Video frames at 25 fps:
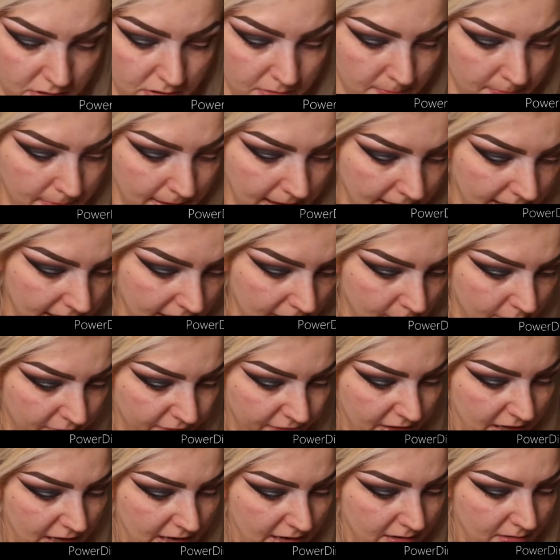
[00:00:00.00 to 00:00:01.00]
come back in
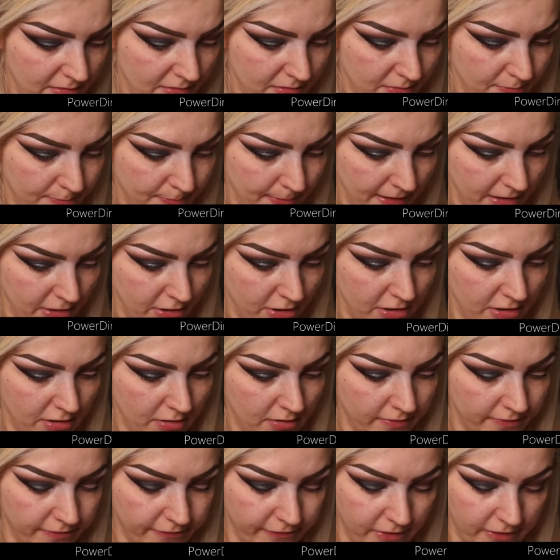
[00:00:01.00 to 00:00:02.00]
with that
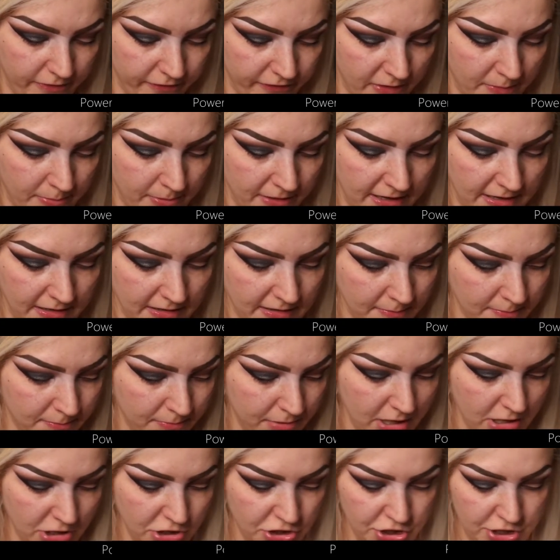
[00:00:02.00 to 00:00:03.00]
bigger fluffy blending
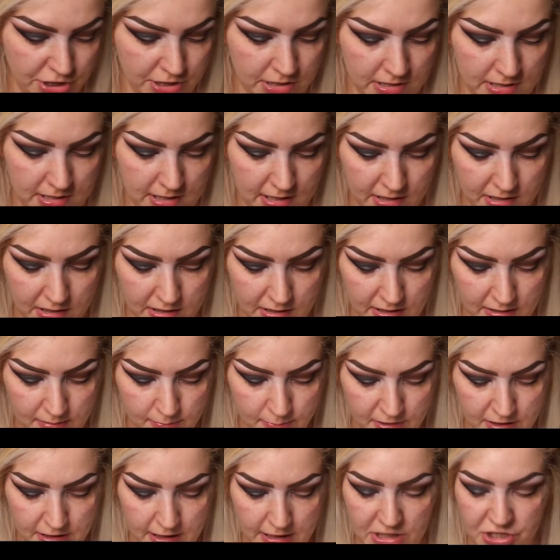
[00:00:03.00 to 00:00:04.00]
brush and get
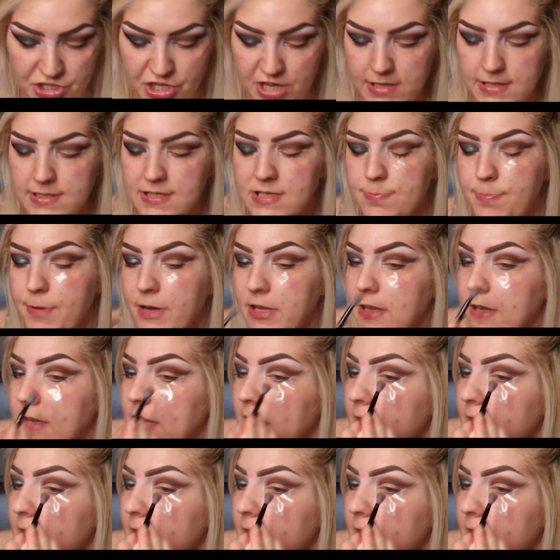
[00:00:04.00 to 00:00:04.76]
in with that shade Spud